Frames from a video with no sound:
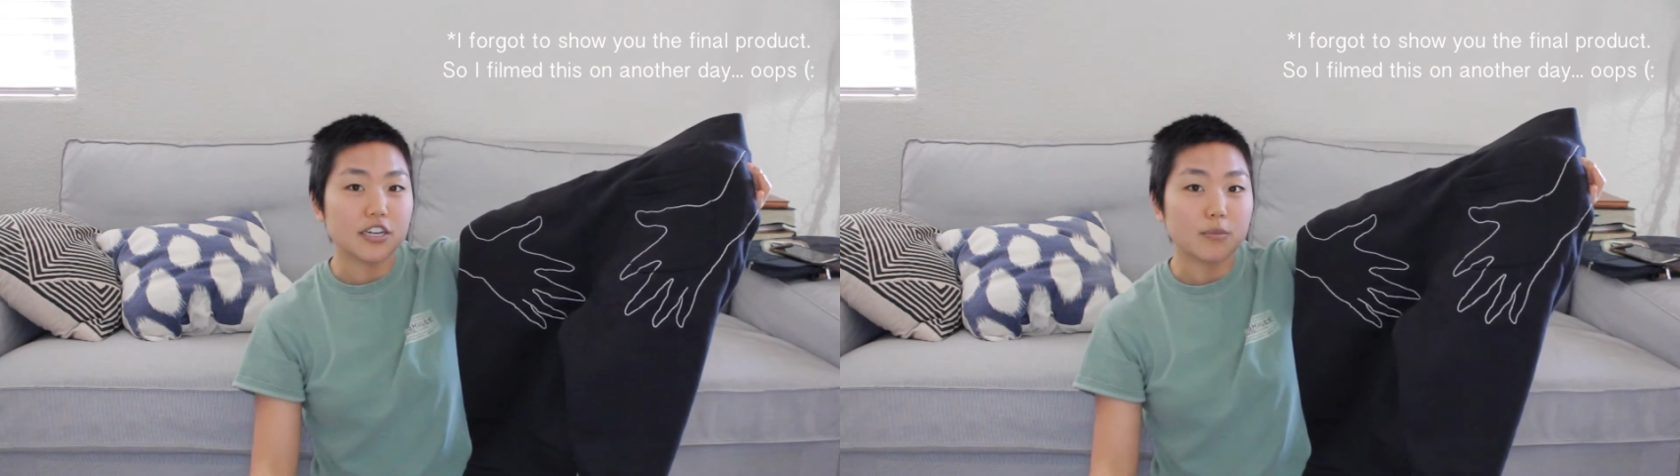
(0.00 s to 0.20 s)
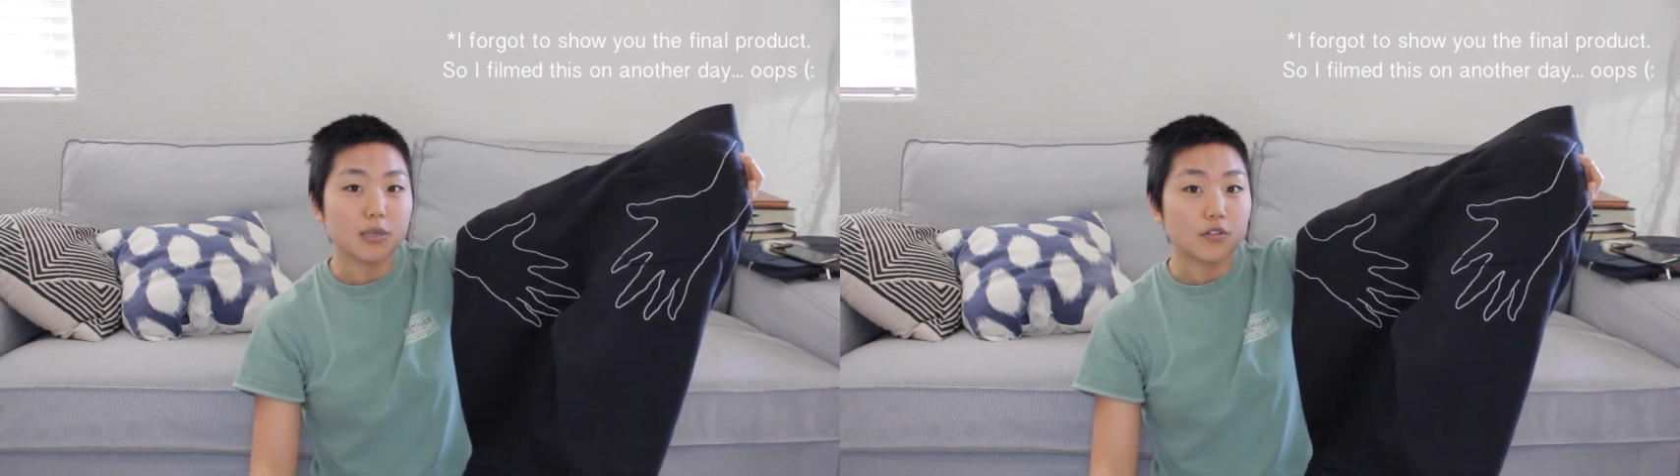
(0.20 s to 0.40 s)

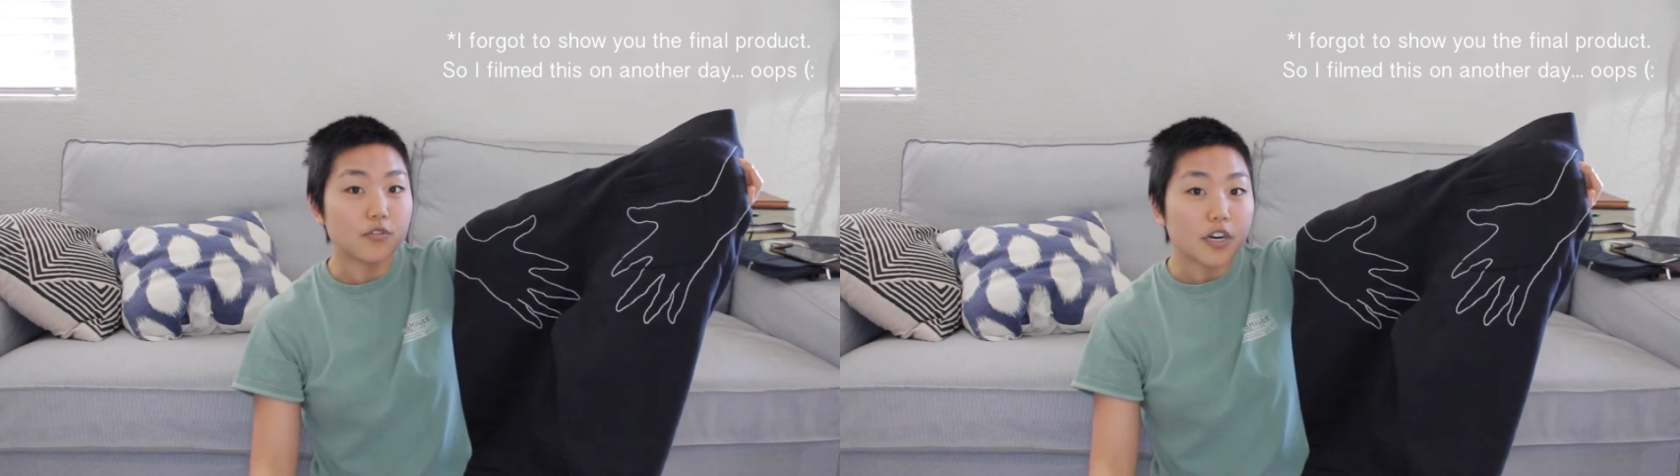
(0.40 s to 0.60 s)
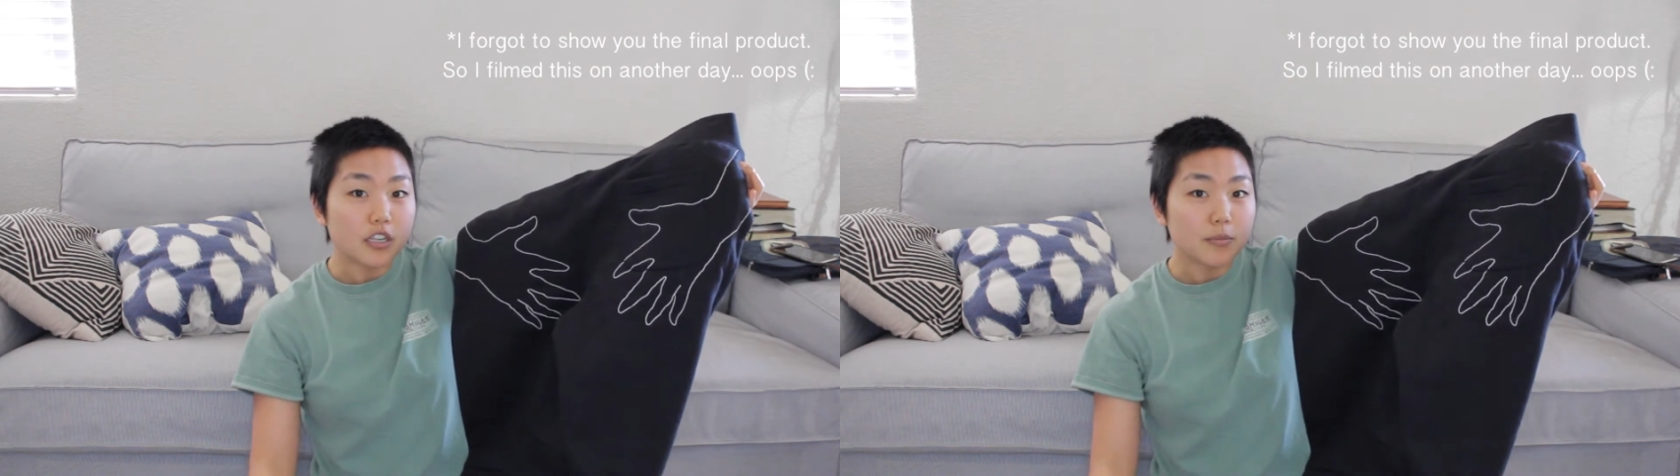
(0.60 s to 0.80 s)
going to be able to
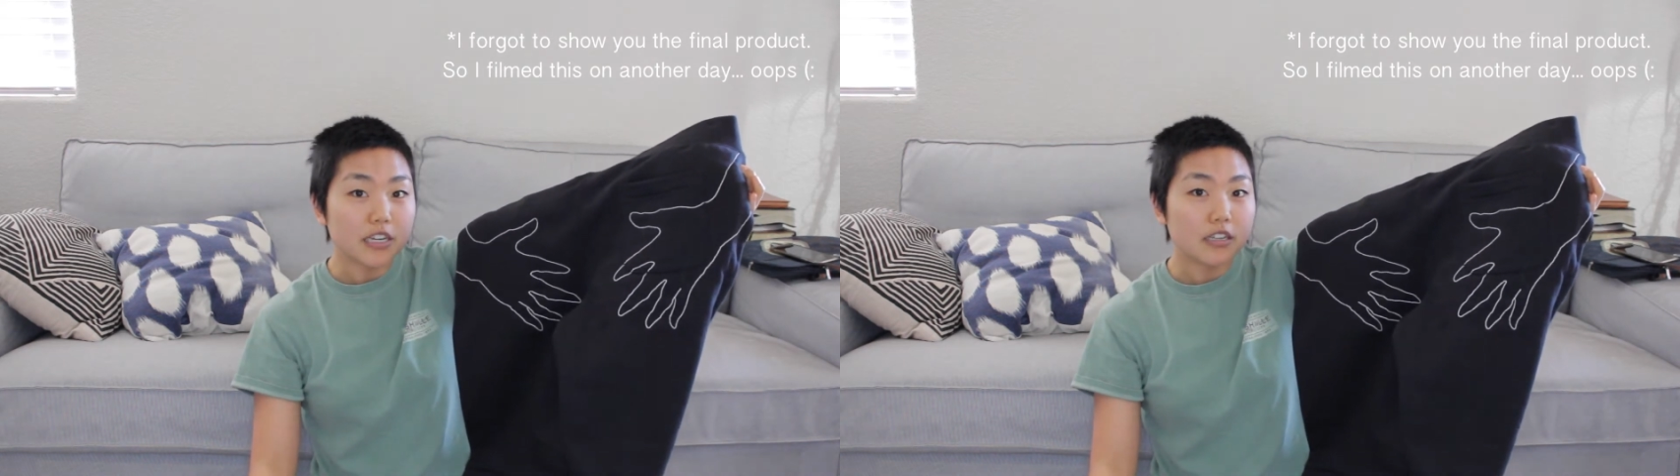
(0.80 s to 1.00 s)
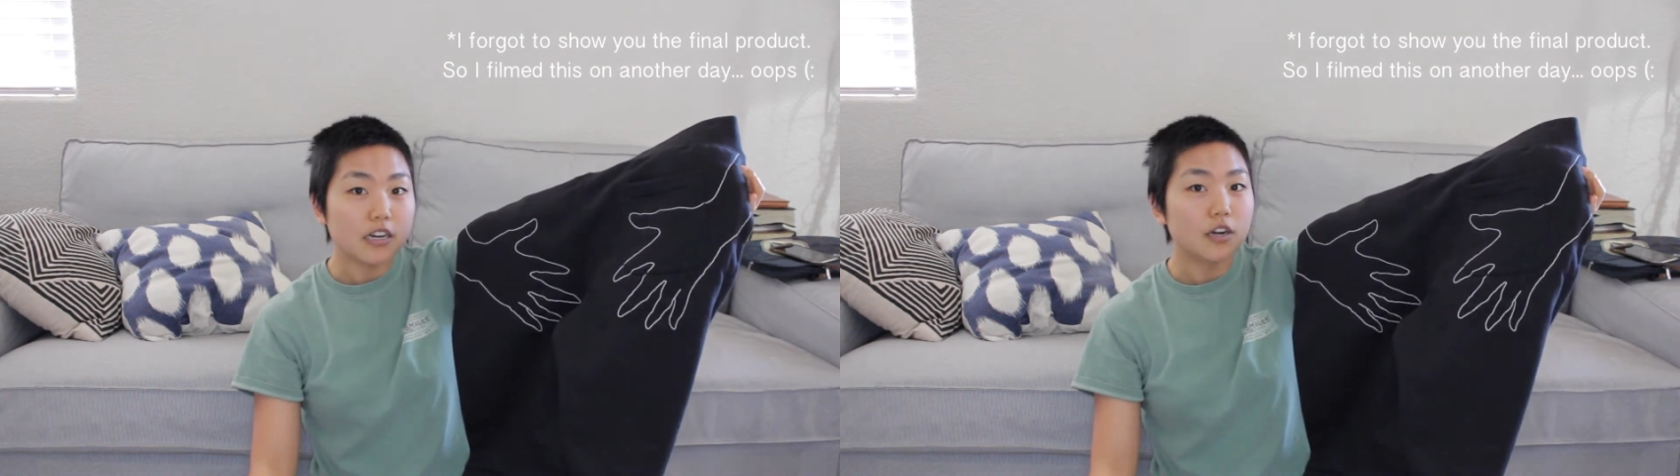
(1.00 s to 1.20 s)
follow
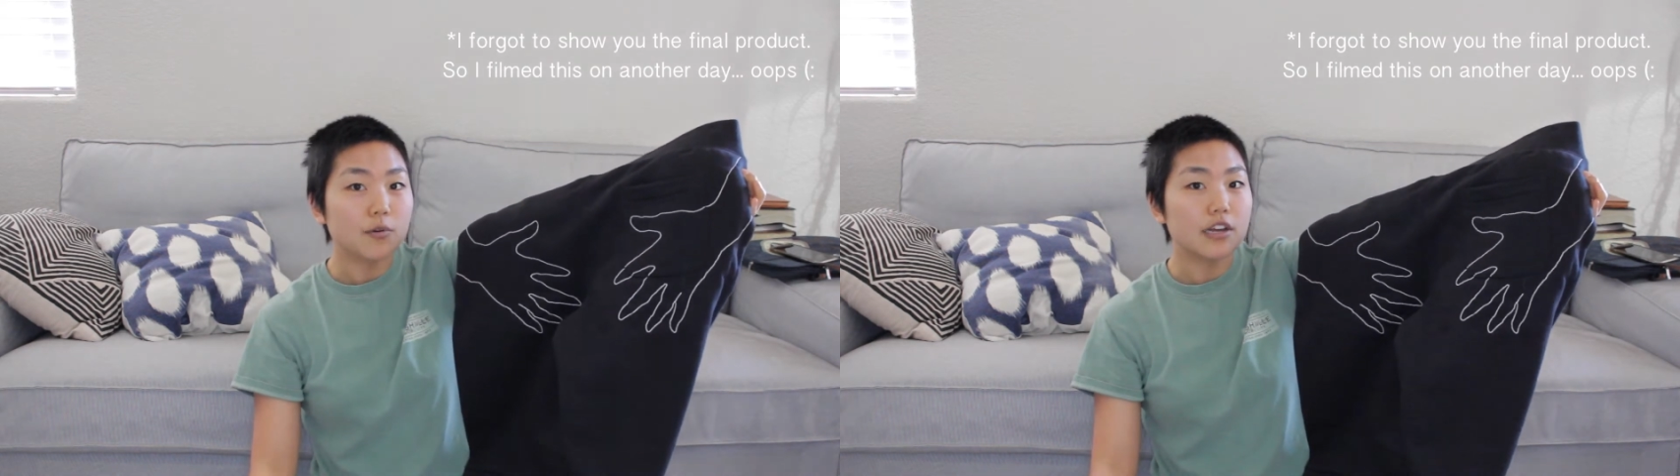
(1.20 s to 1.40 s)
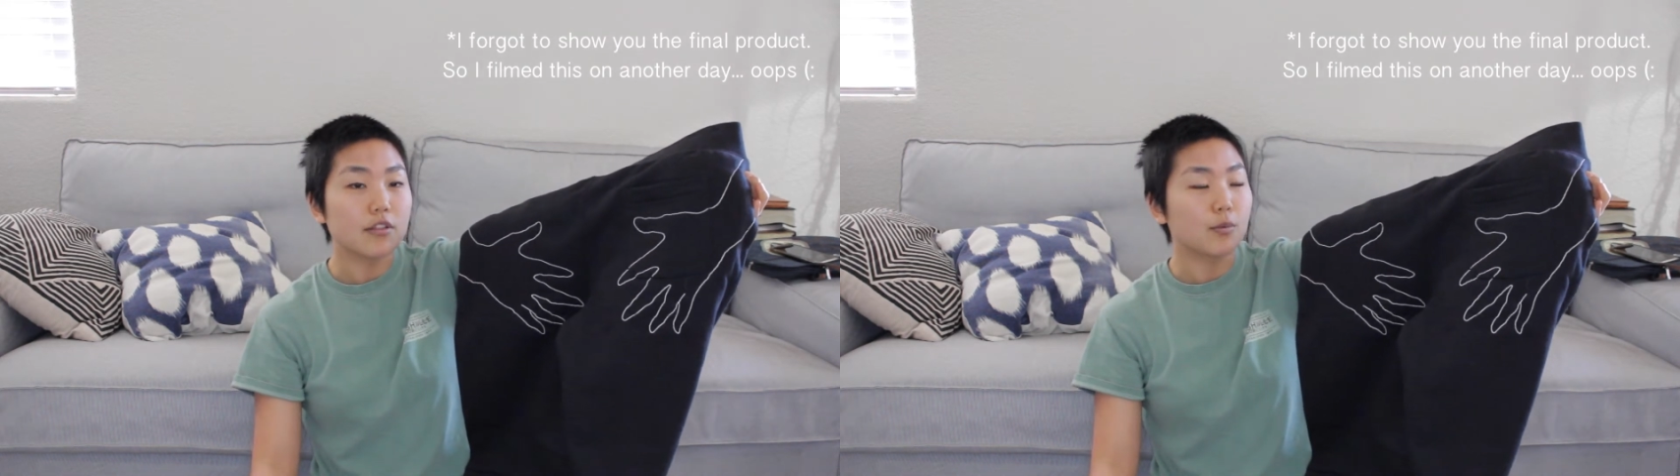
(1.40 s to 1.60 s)
me along
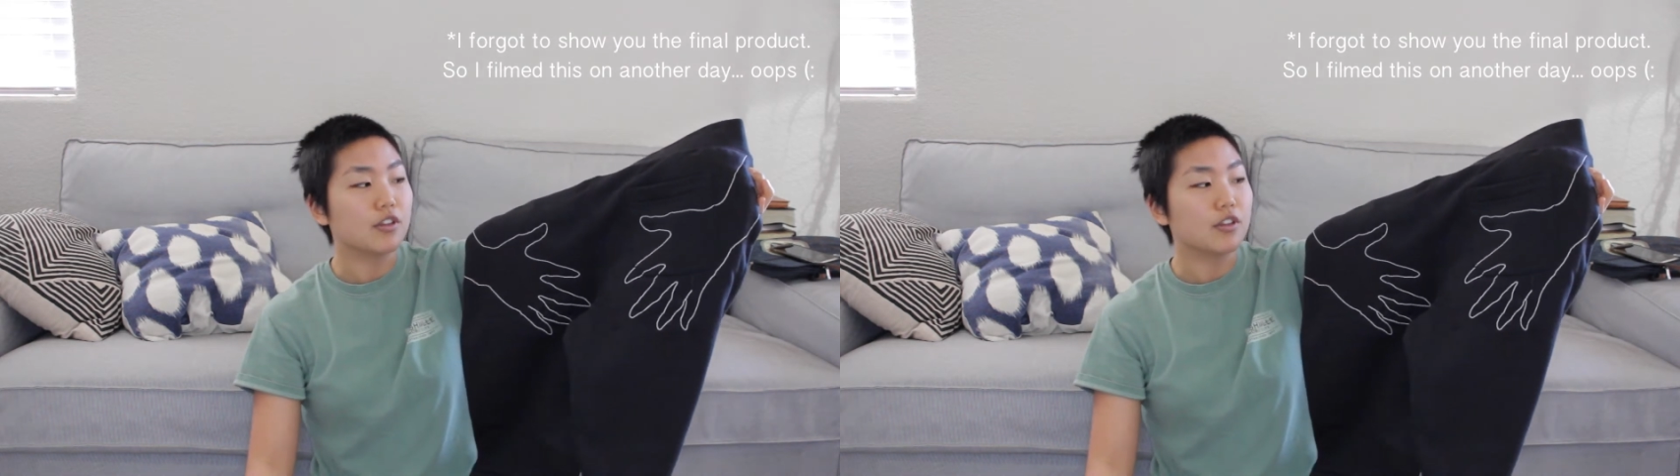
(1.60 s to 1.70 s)
with,